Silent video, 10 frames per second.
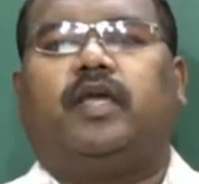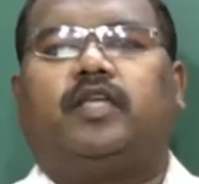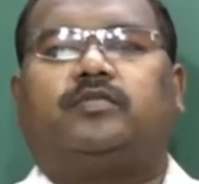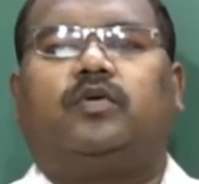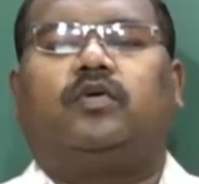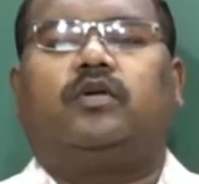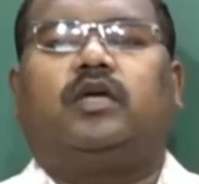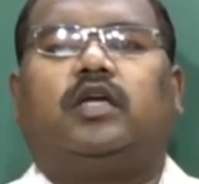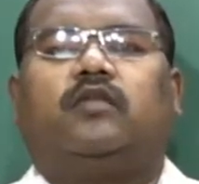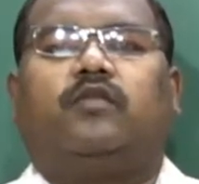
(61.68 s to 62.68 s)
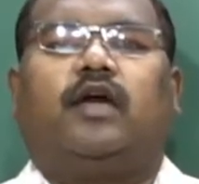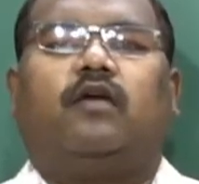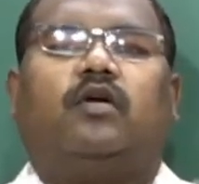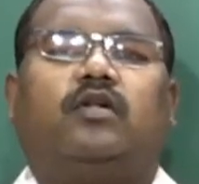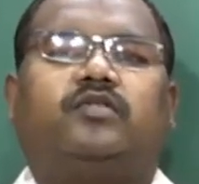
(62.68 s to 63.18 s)
based mode. We have
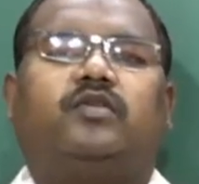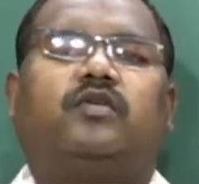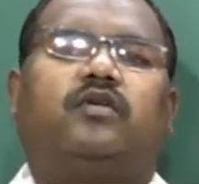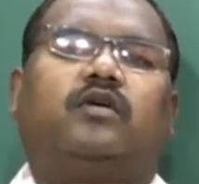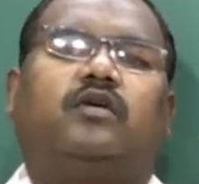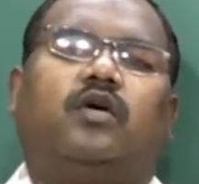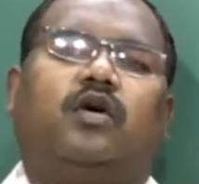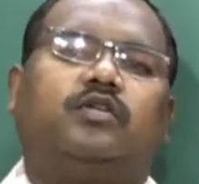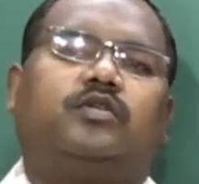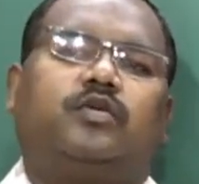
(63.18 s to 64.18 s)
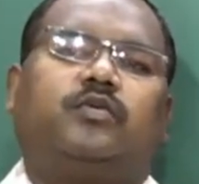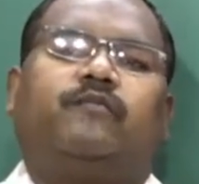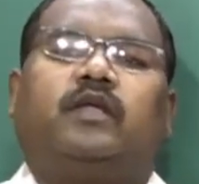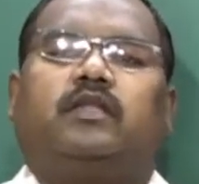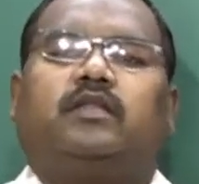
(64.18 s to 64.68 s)
also gone through
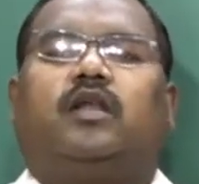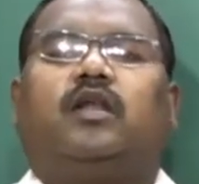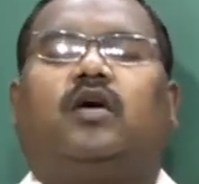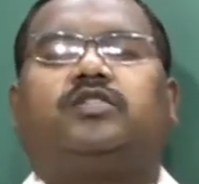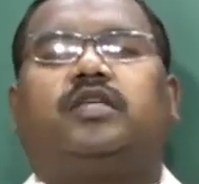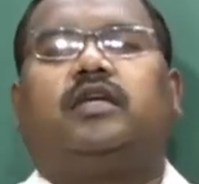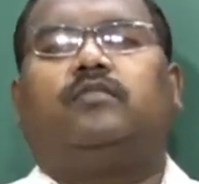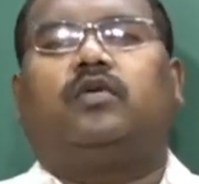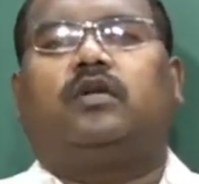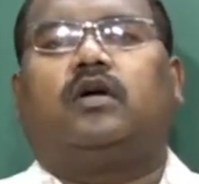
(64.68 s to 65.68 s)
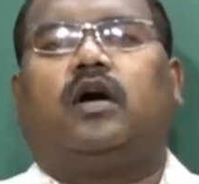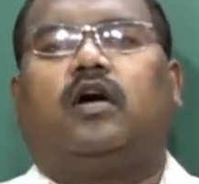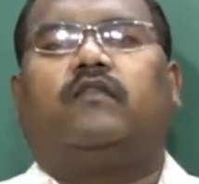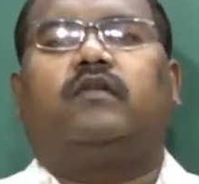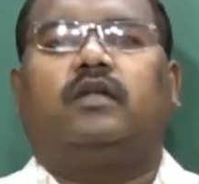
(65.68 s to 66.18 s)
the lossy mode
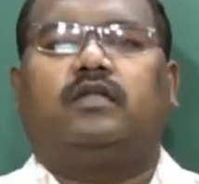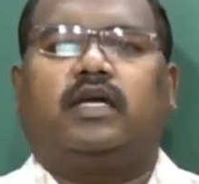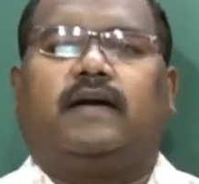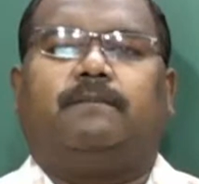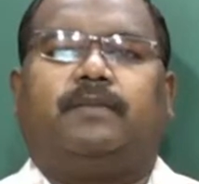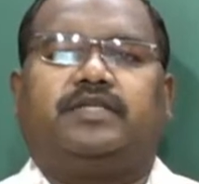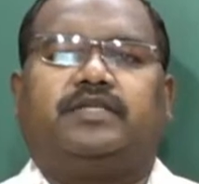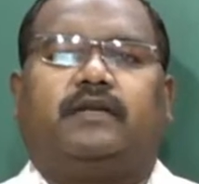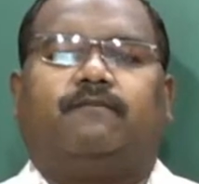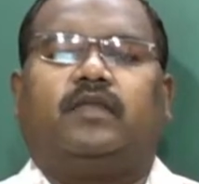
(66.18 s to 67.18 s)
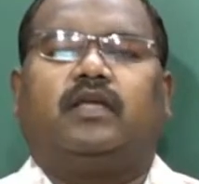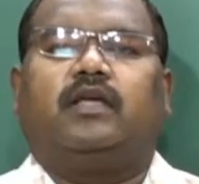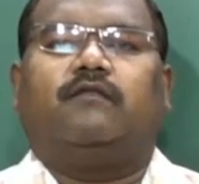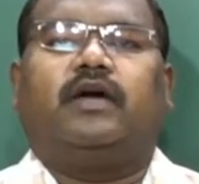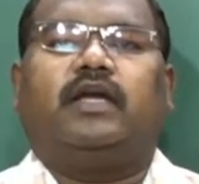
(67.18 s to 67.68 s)
of the compression.
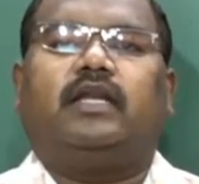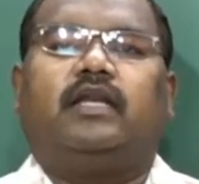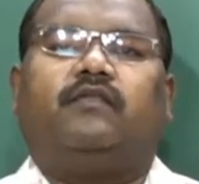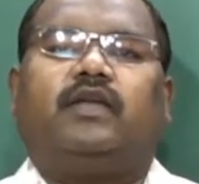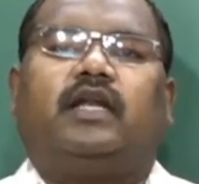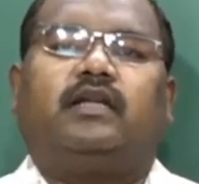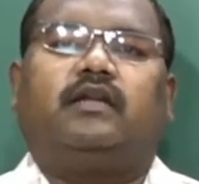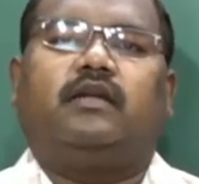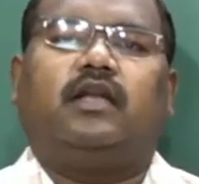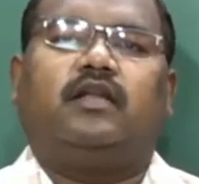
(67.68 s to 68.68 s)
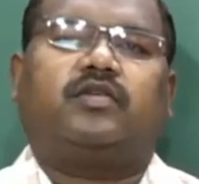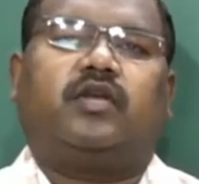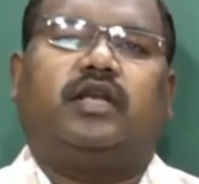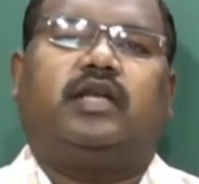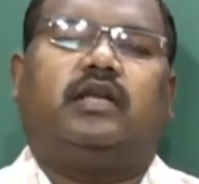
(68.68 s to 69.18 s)
Finally, we had
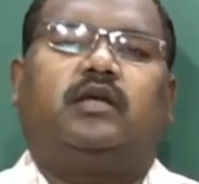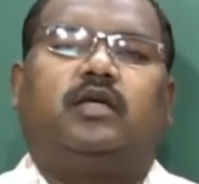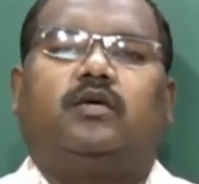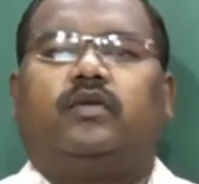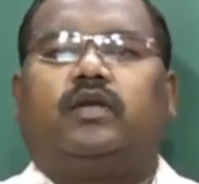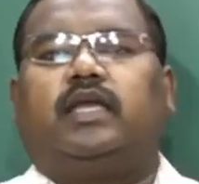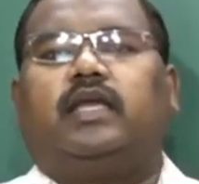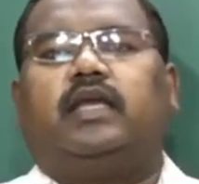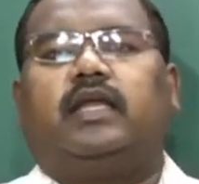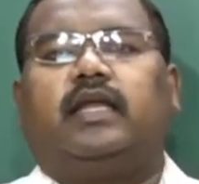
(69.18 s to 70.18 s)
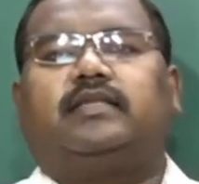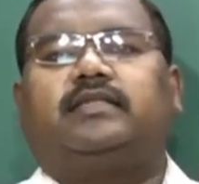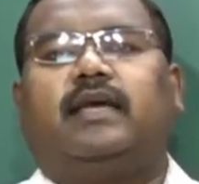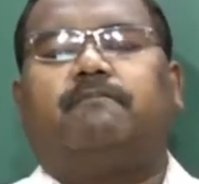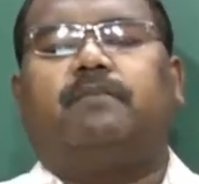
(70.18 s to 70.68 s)
illustrated with taking an
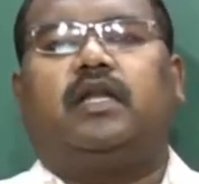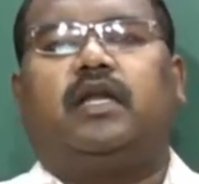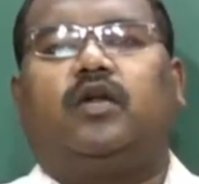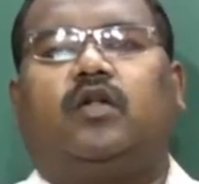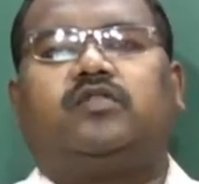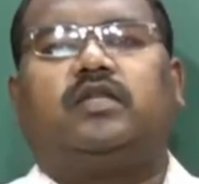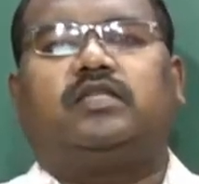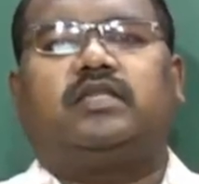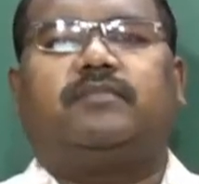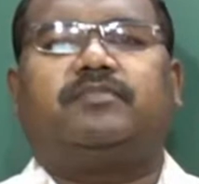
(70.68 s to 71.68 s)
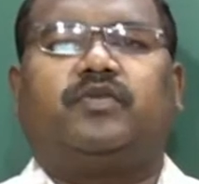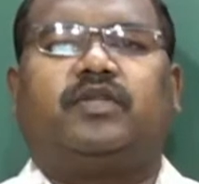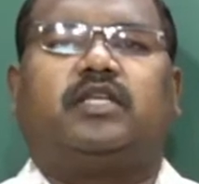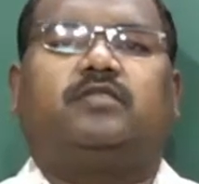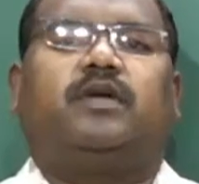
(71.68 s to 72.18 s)
example and also the steps with
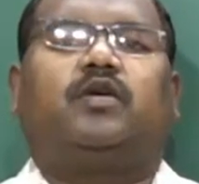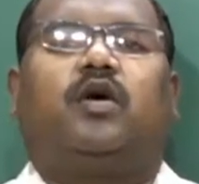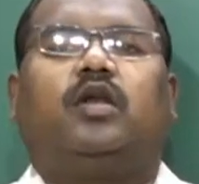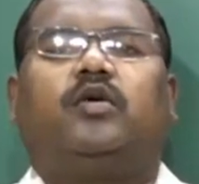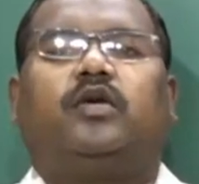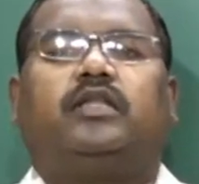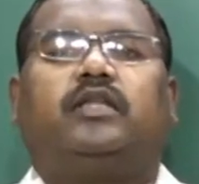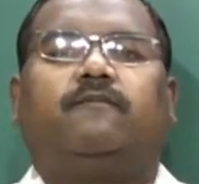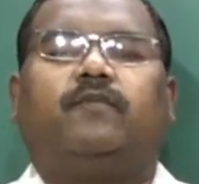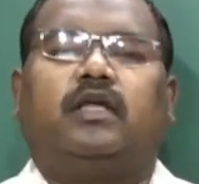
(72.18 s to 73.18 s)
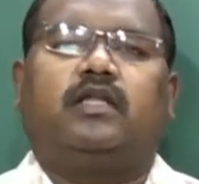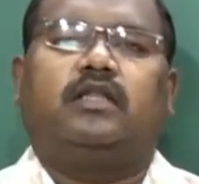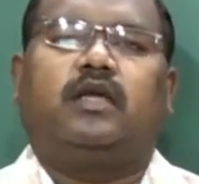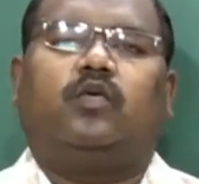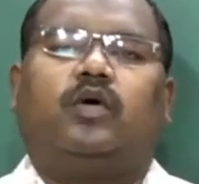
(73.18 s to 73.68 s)
respect to algorithm,
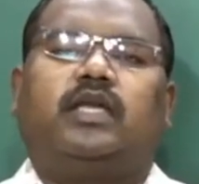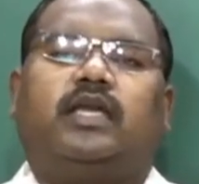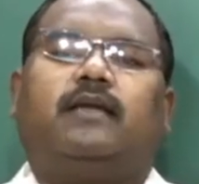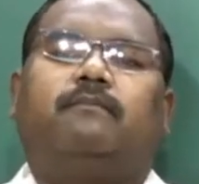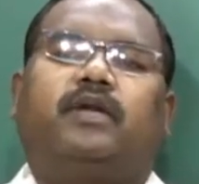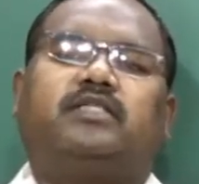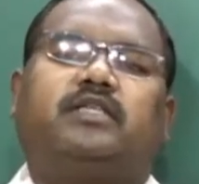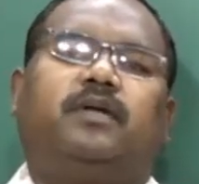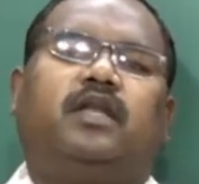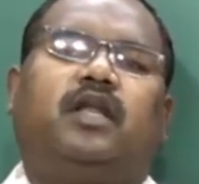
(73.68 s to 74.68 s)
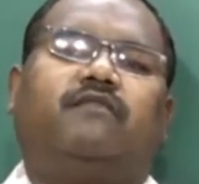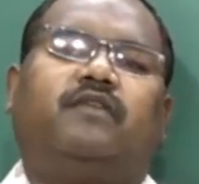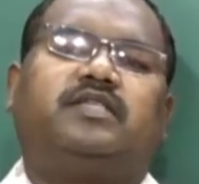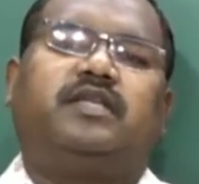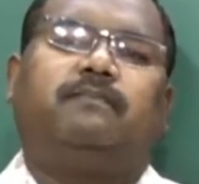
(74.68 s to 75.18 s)
the working principle of a
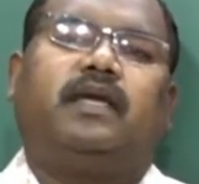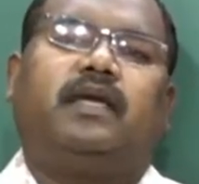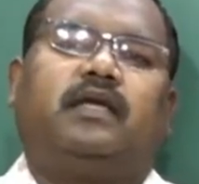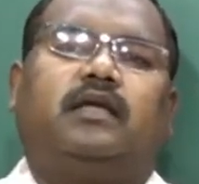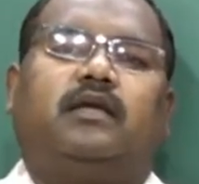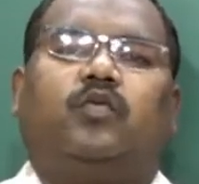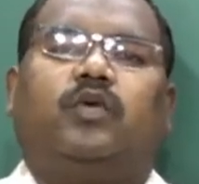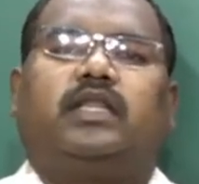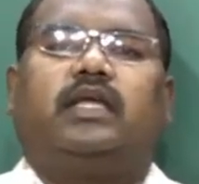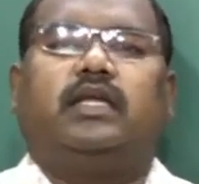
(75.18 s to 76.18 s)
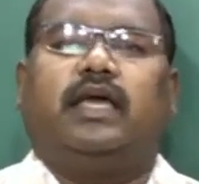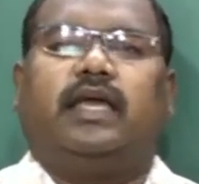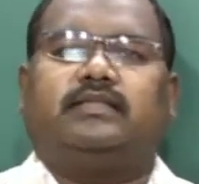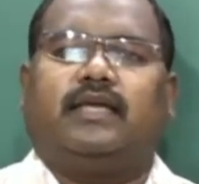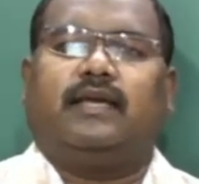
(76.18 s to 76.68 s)
JPEG with an
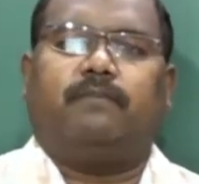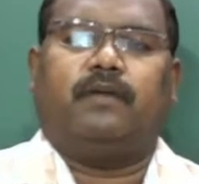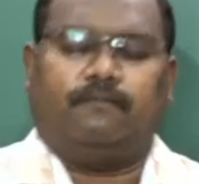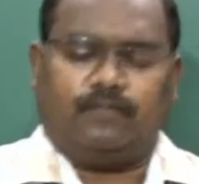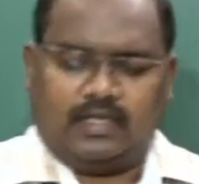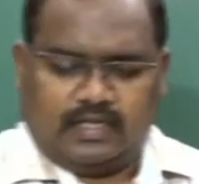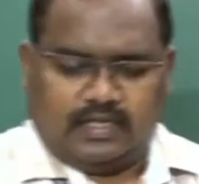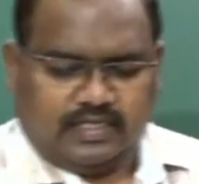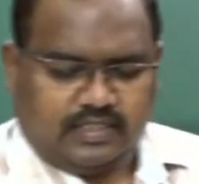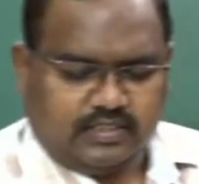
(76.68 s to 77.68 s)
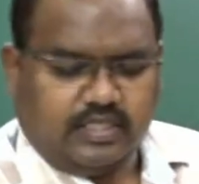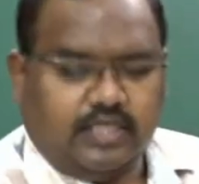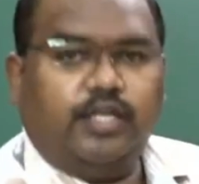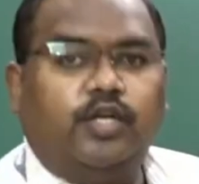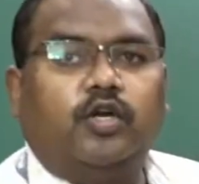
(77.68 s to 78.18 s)
example. Let us
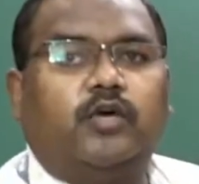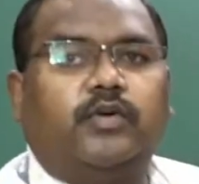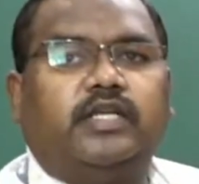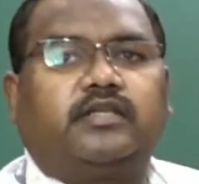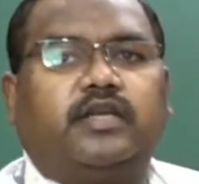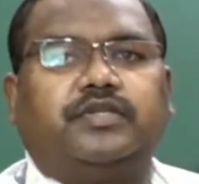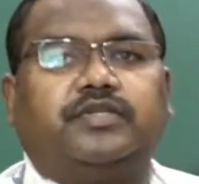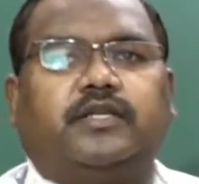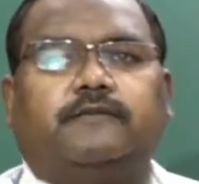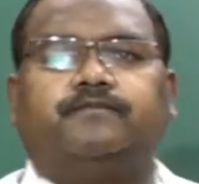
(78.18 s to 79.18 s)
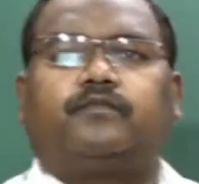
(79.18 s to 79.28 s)
continue our discussion.